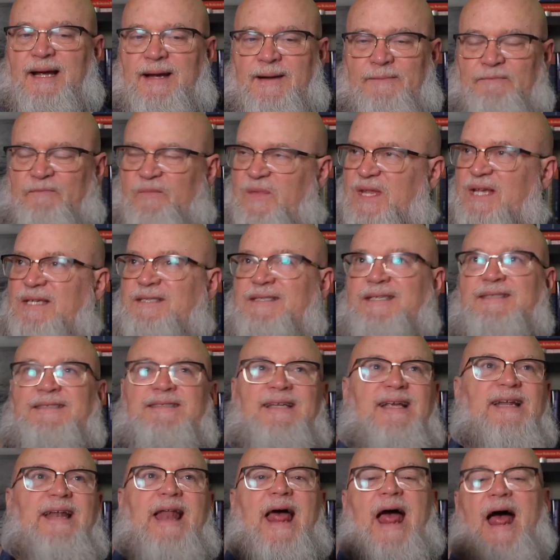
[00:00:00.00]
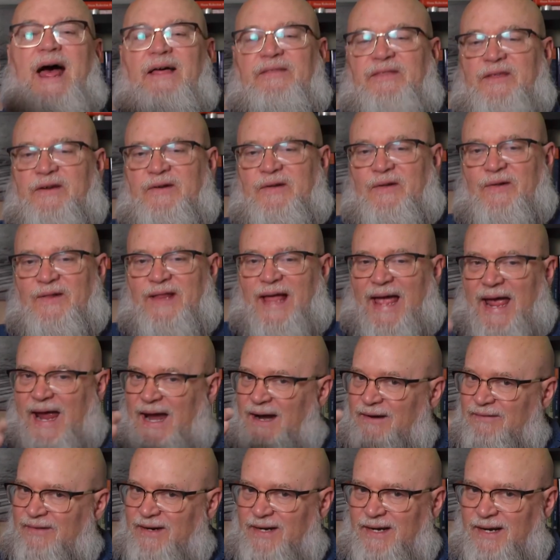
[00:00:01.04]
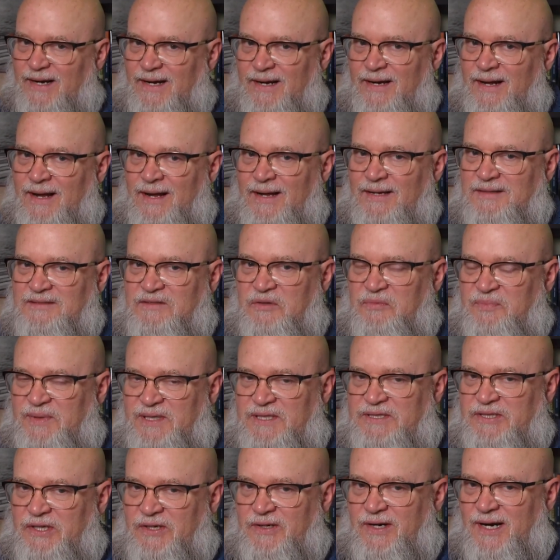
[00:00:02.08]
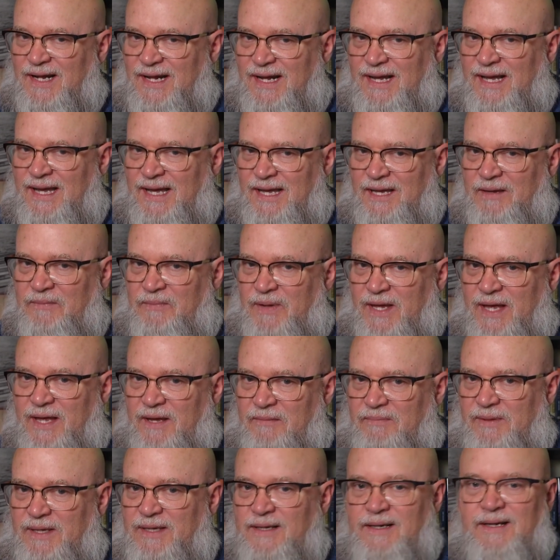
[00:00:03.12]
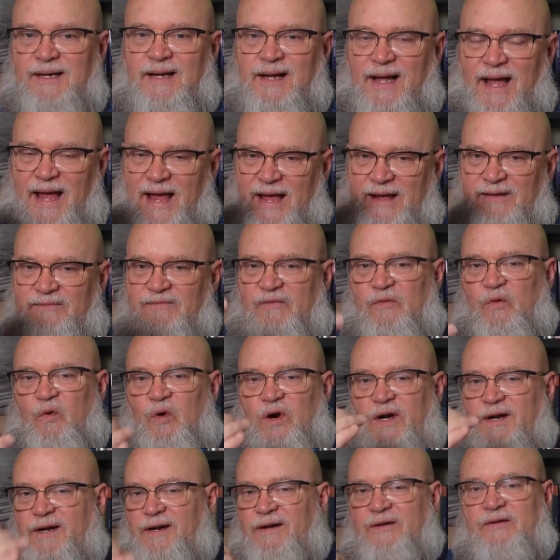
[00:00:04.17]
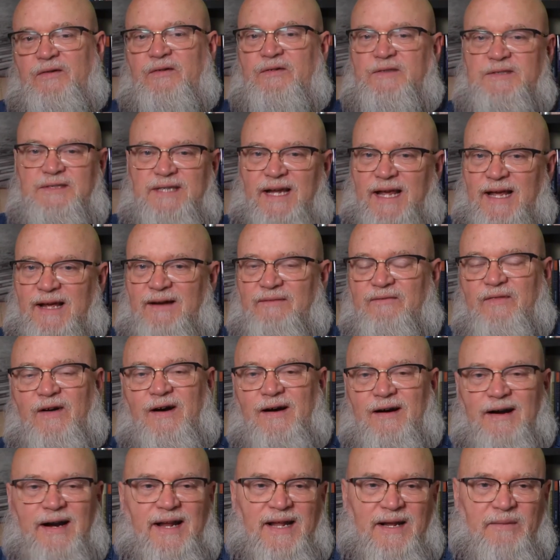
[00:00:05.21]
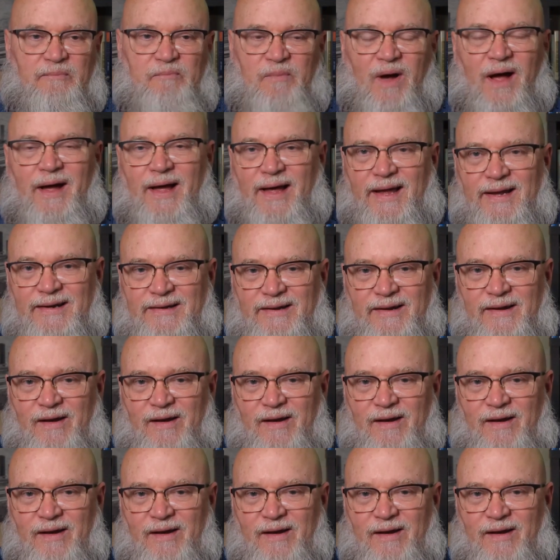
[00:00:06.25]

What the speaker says: This is an ethical area, so be sure to keep HIPAA and 42 CFR in mind